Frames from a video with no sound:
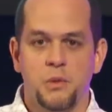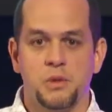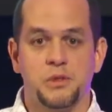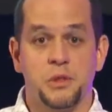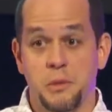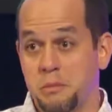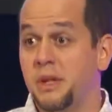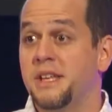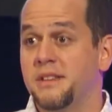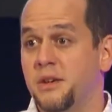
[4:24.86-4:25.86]
Once you
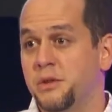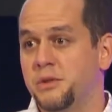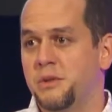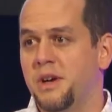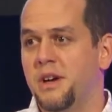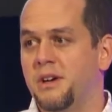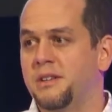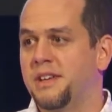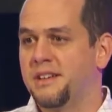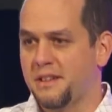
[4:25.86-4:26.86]
complete those uh,
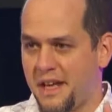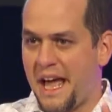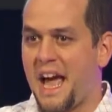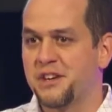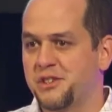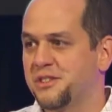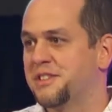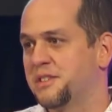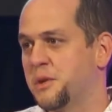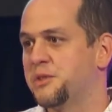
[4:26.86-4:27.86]
actions
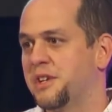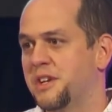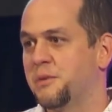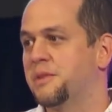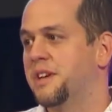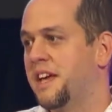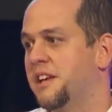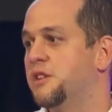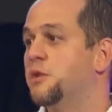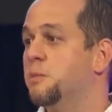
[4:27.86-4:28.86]
associated with the
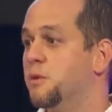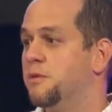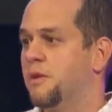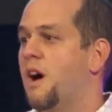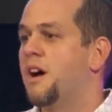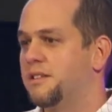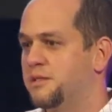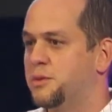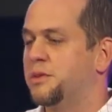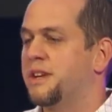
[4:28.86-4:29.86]
game, you move on
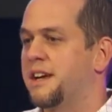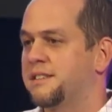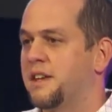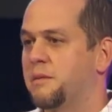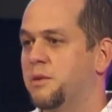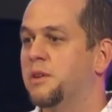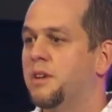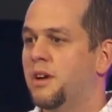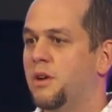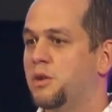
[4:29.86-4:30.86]
to the next level
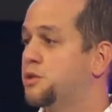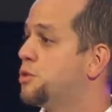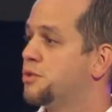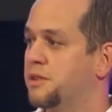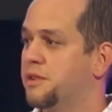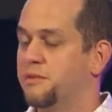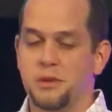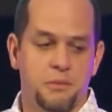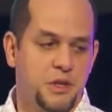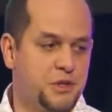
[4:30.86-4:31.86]
or choose a
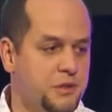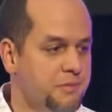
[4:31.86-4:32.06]
different mission.